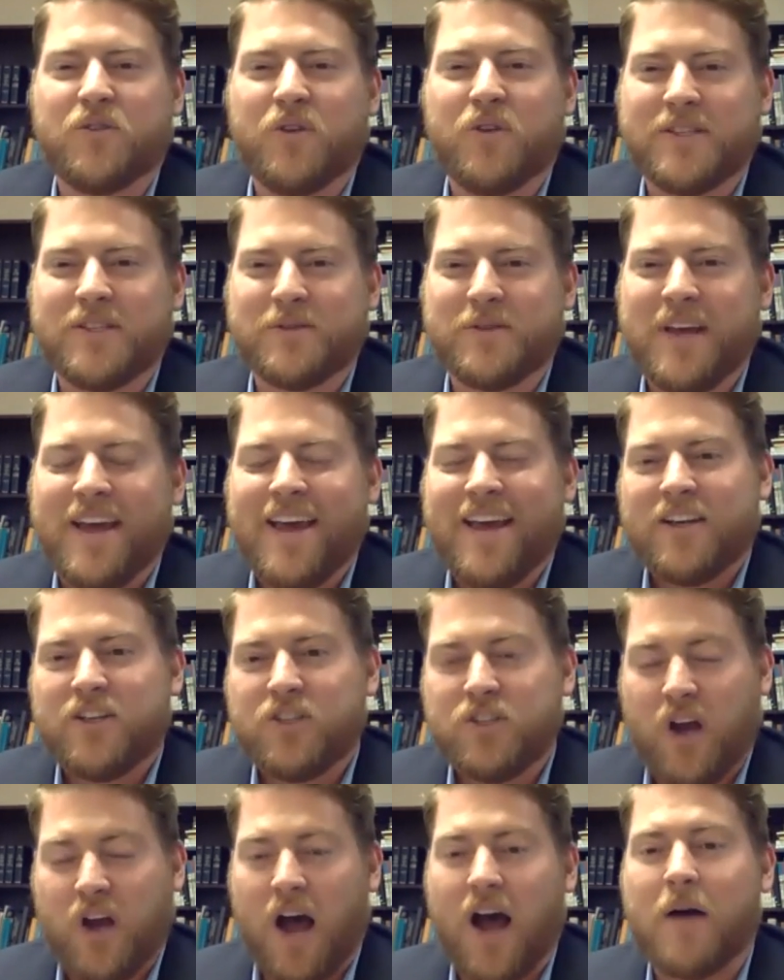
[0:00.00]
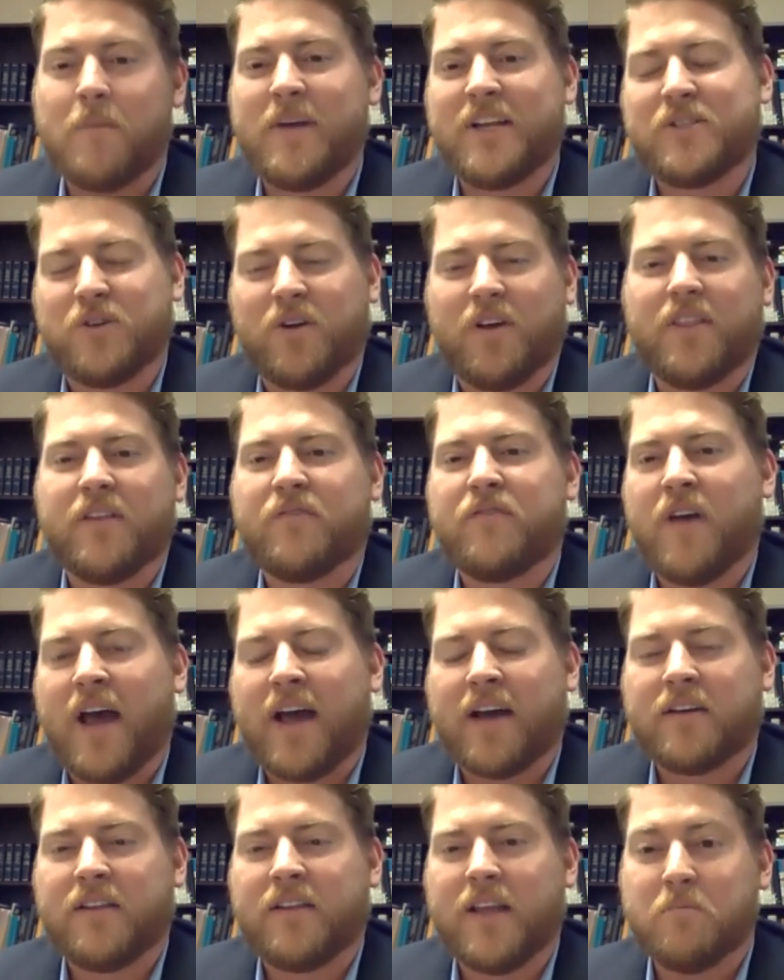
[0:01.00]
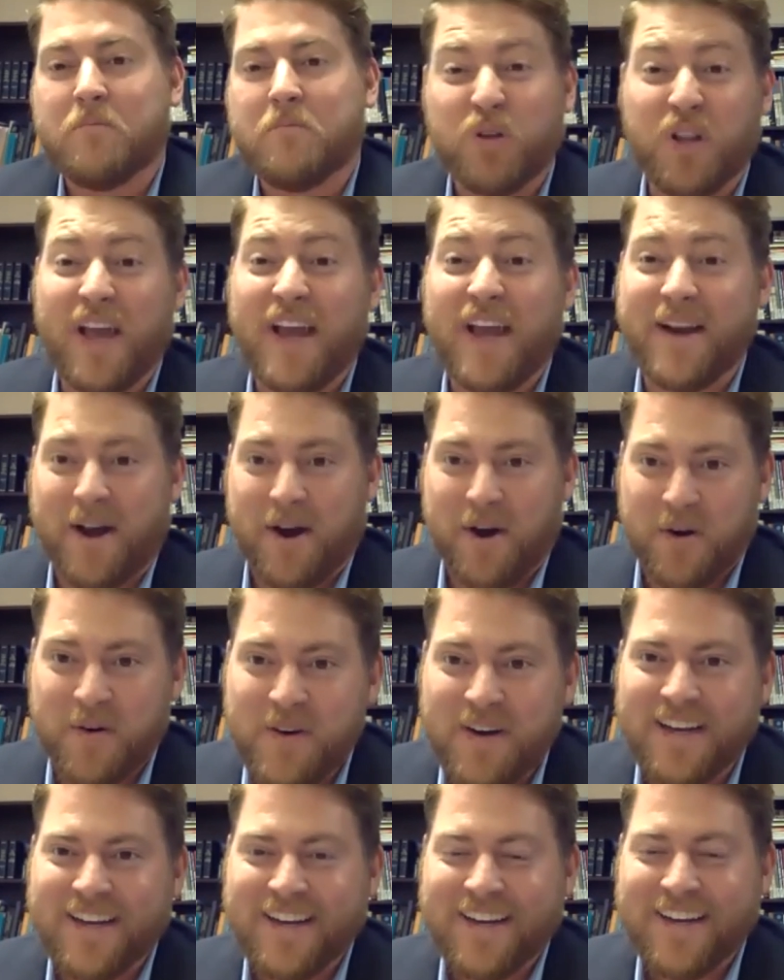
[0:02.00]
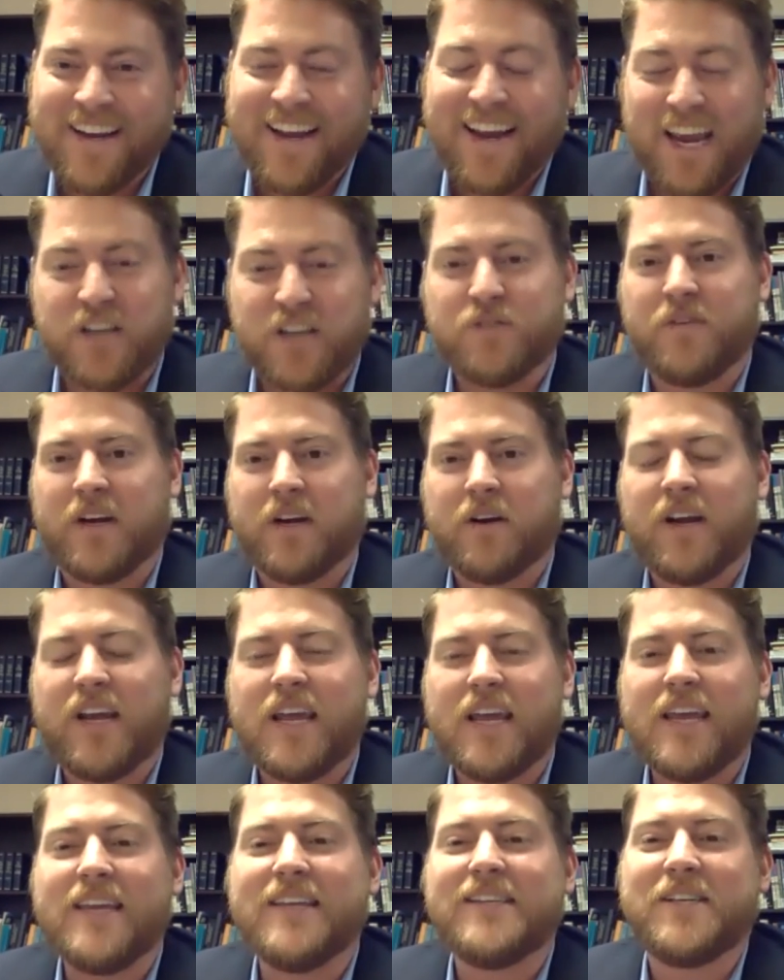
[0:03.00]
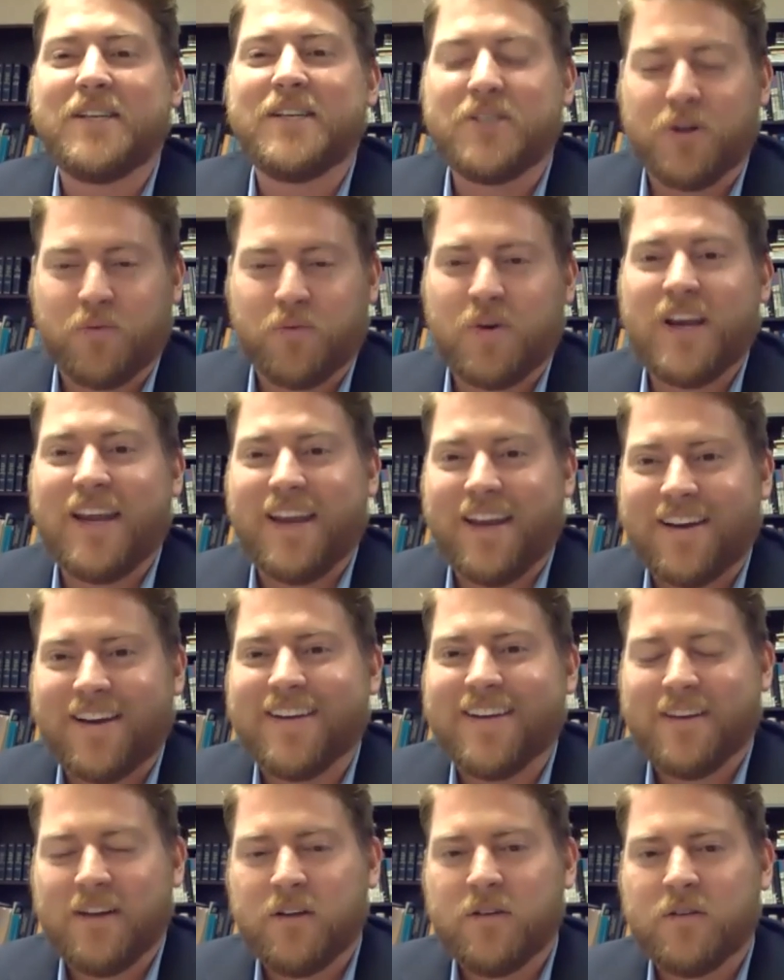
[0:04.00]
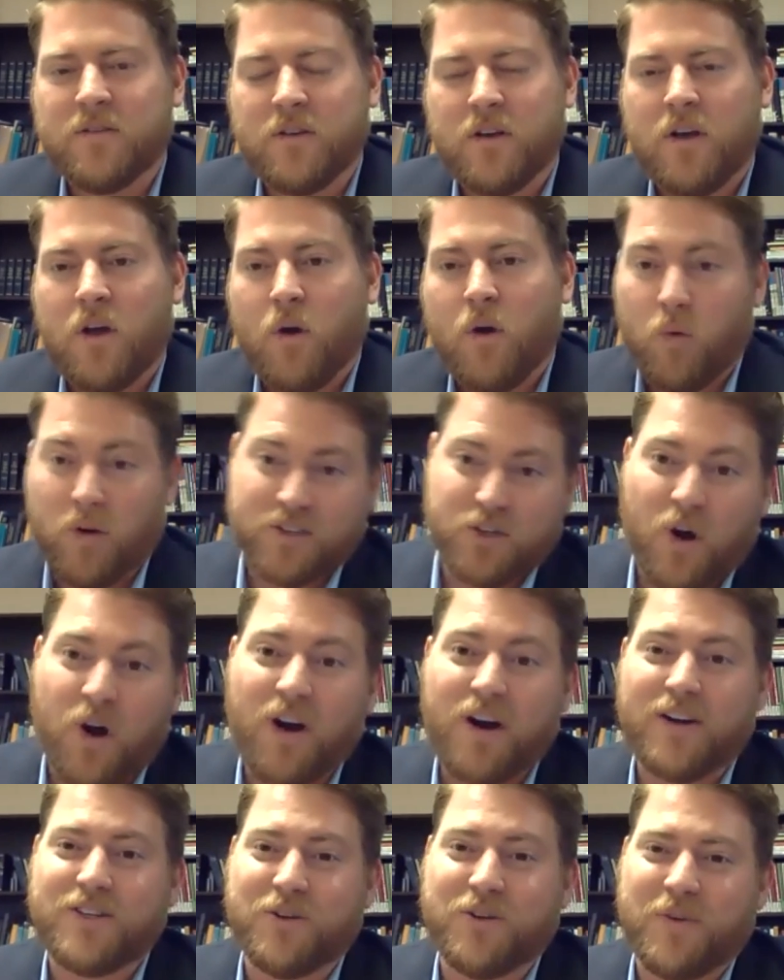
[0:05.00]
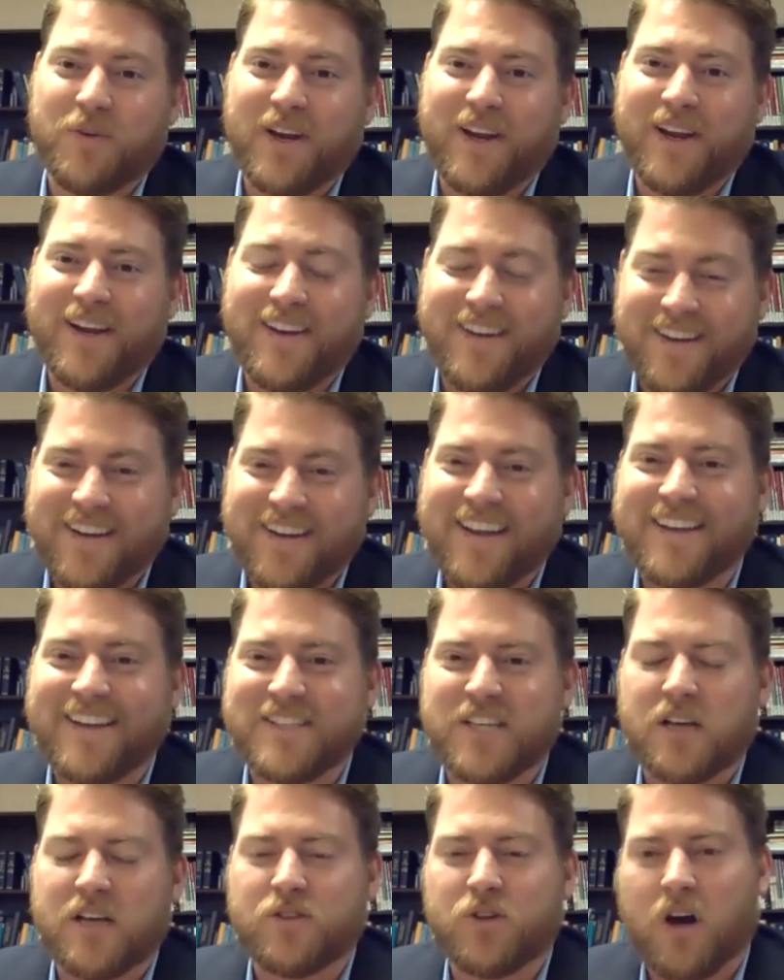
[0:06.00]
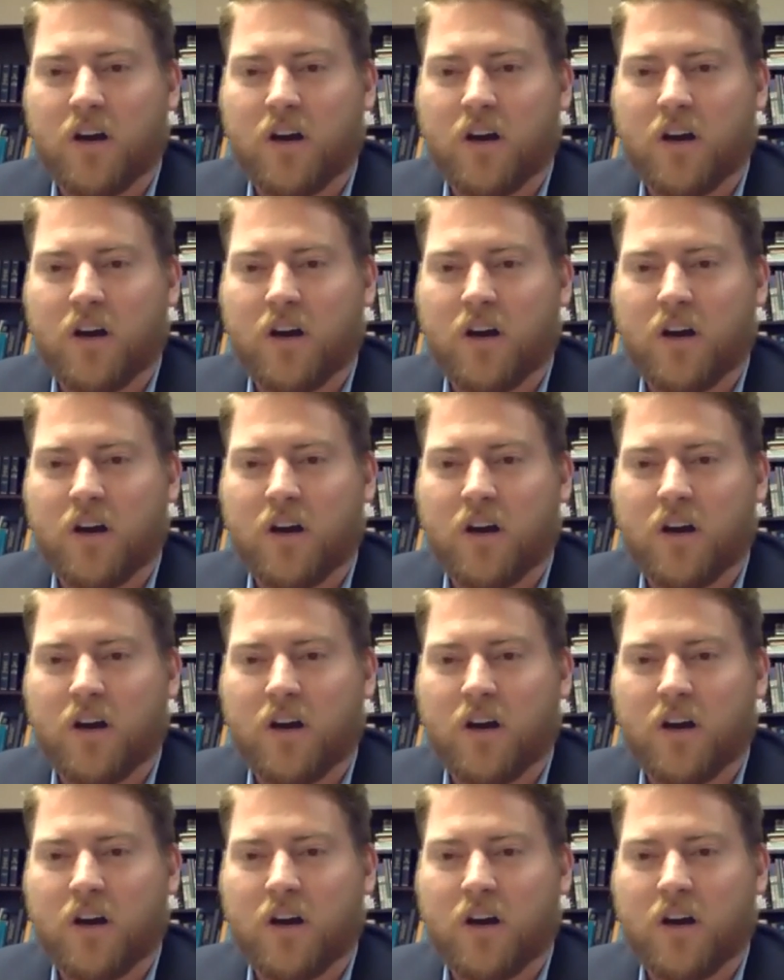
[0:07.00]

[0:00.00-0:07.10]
Lewis comments on the fact that Plato is very easy to read. What's hard to read, he says,